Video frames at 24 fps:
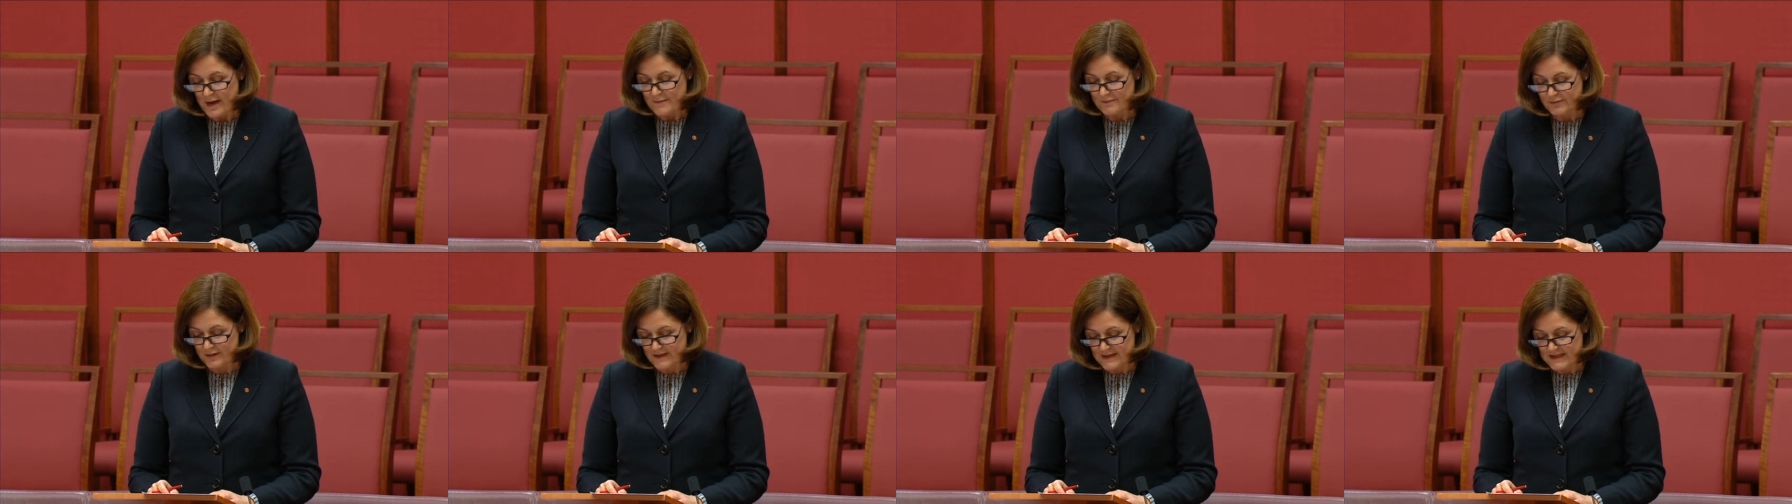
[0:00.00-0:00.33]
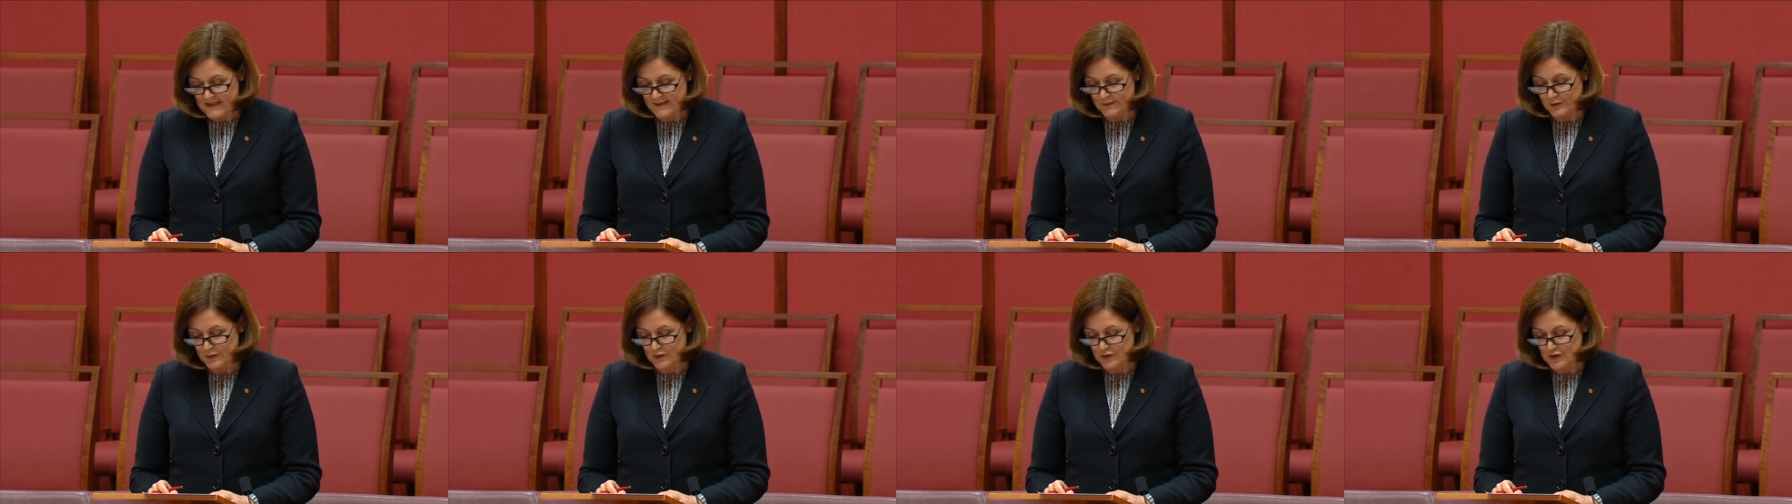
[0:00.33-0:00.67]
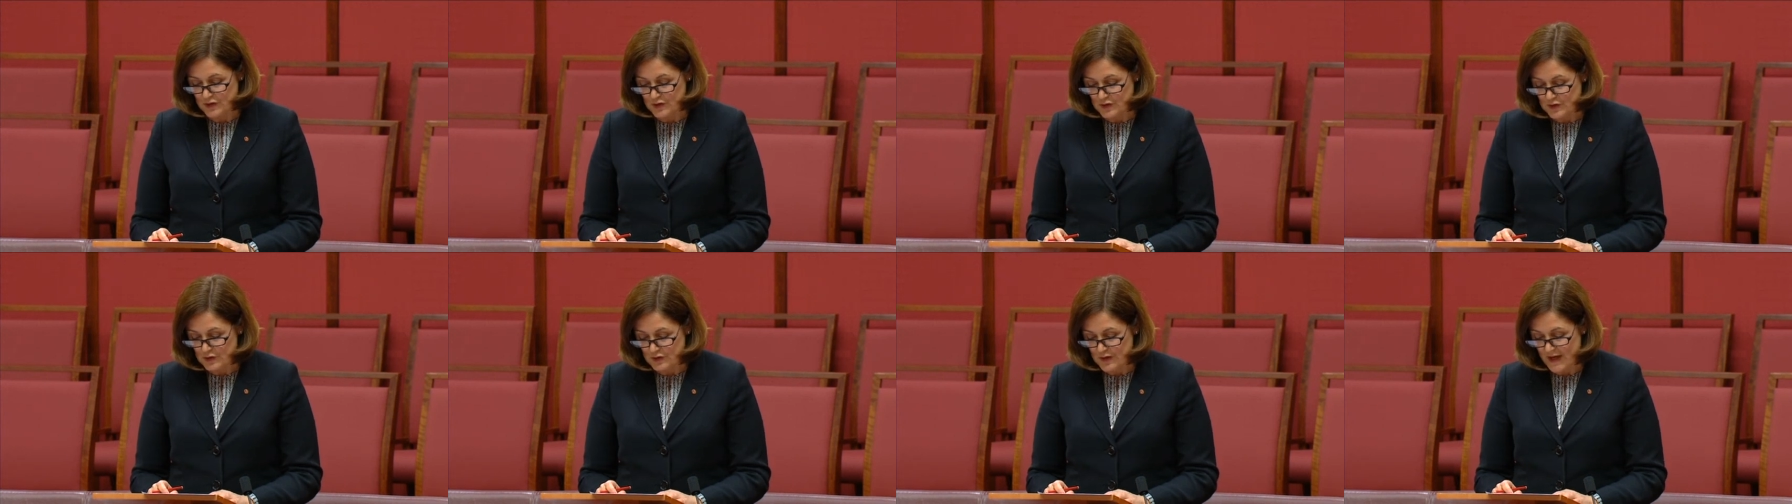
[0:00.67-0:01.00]
Principles
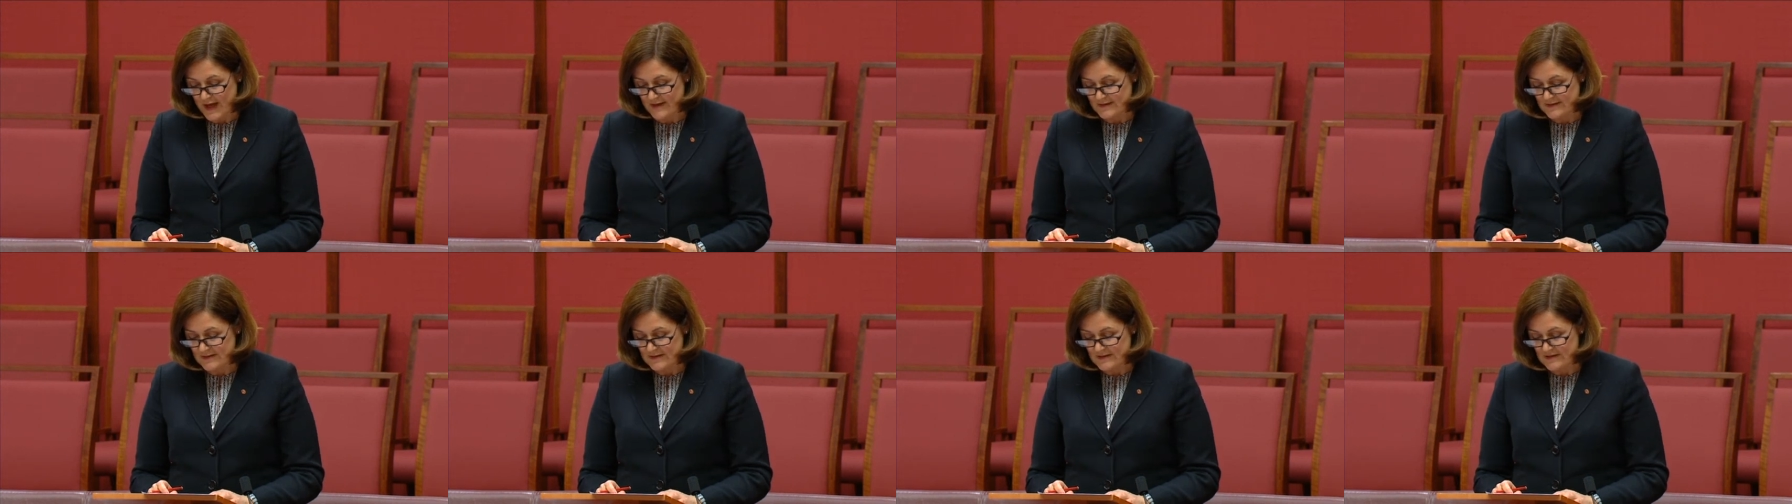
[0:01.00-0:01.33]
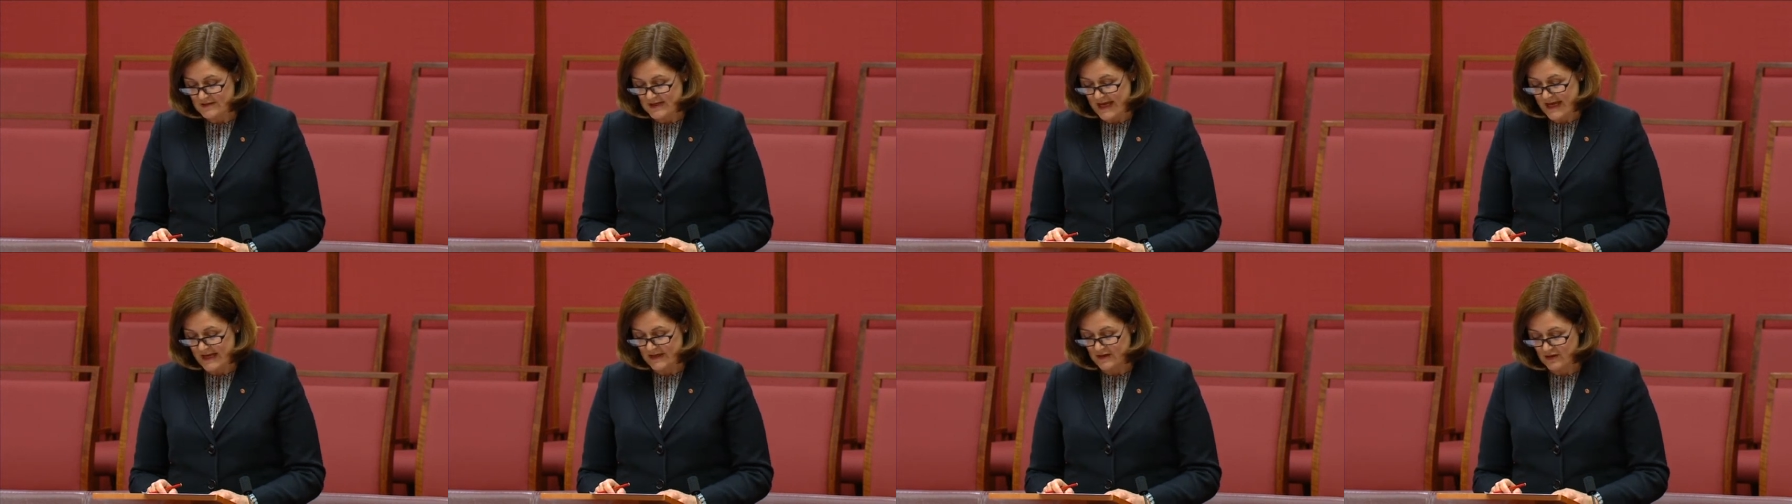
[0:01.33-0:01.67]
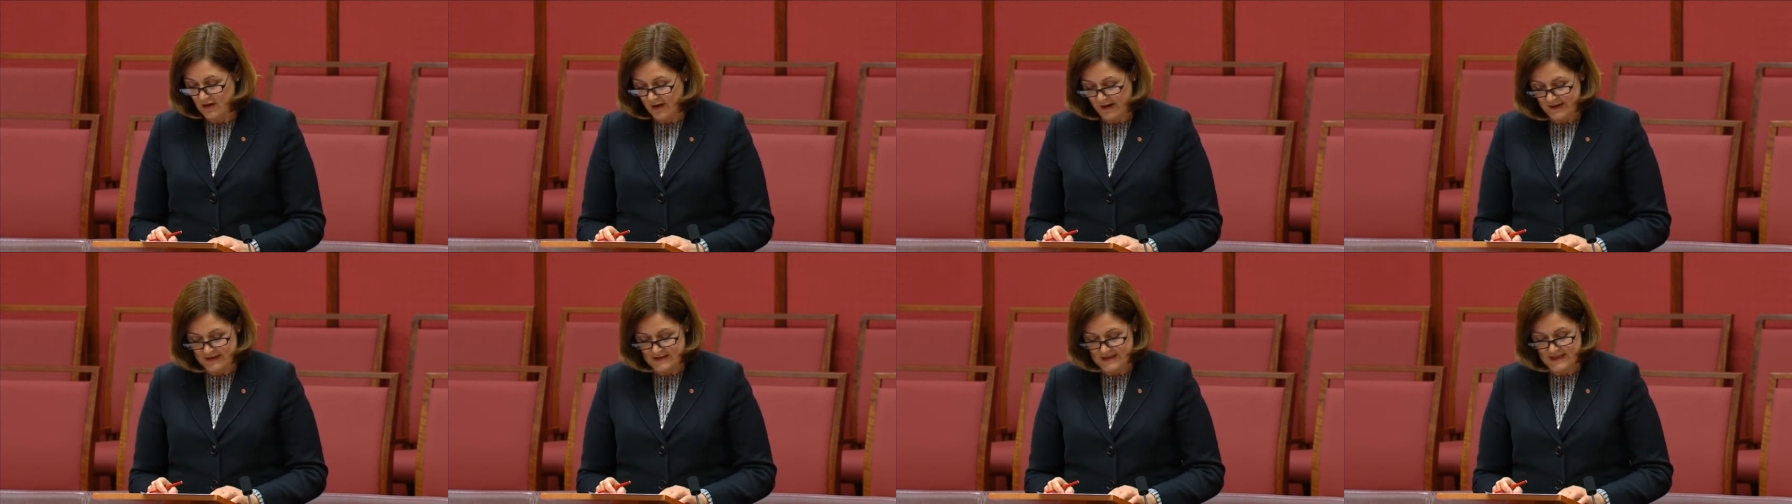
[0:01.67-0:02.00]

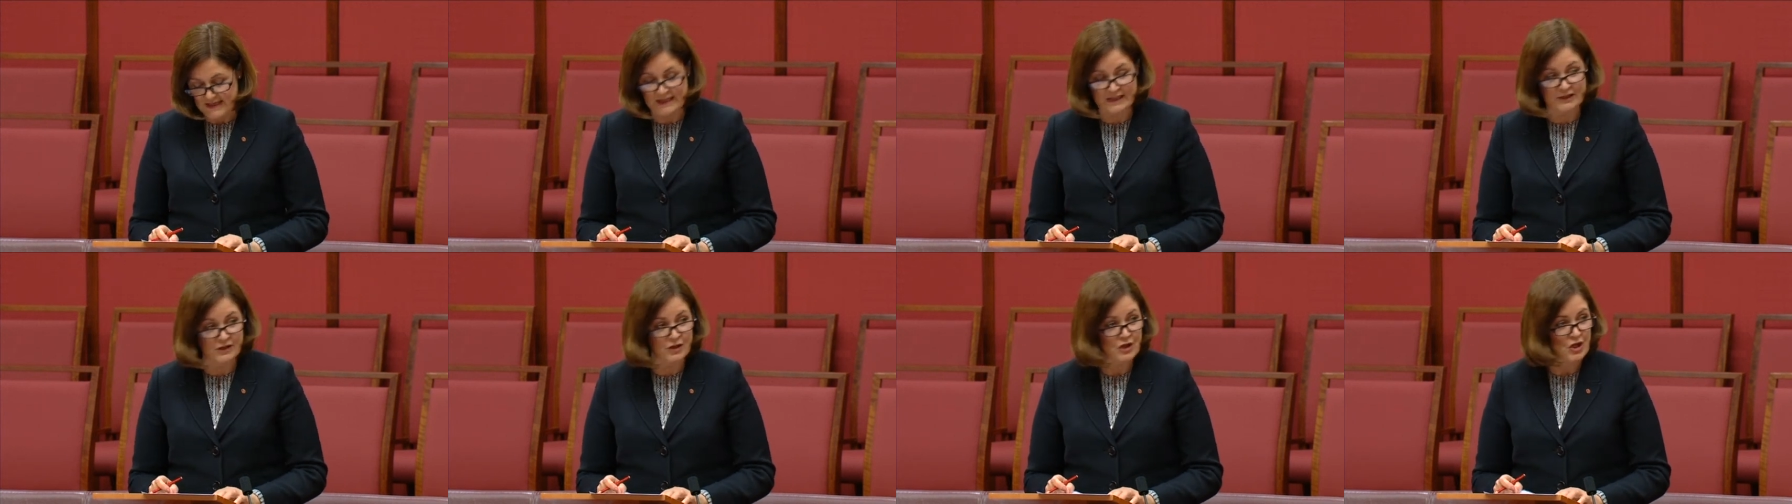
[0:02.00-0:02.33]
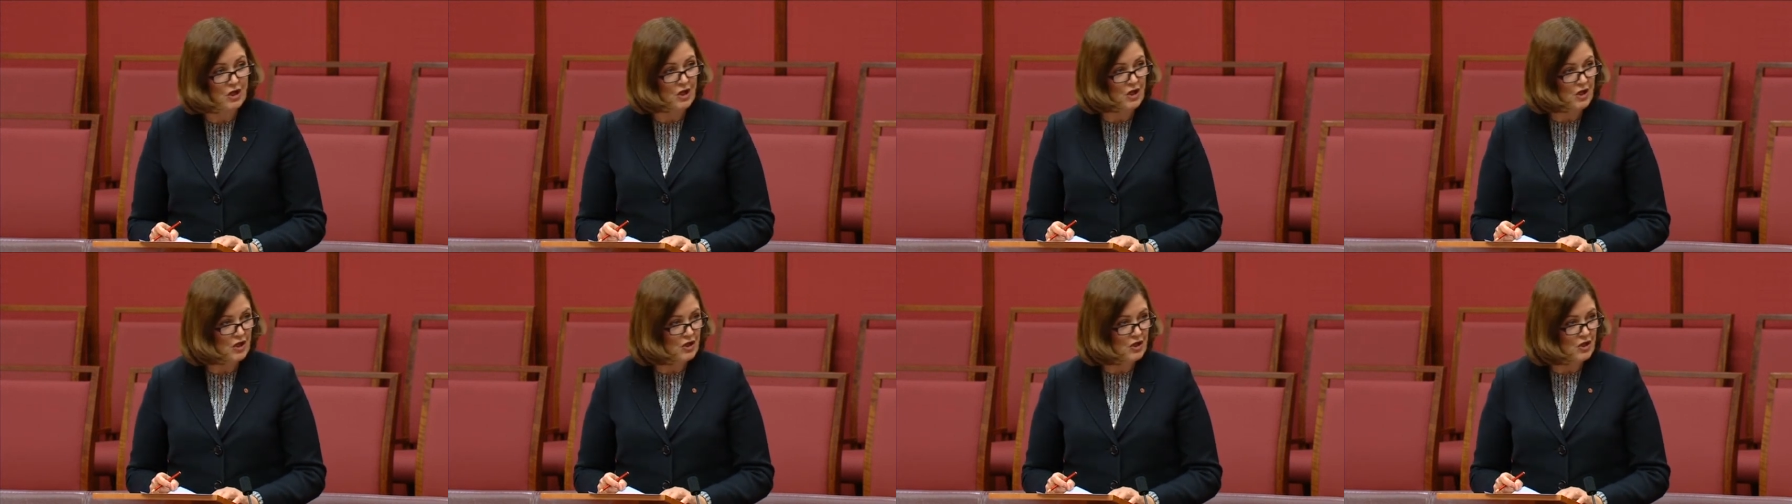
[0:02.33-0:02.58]
2019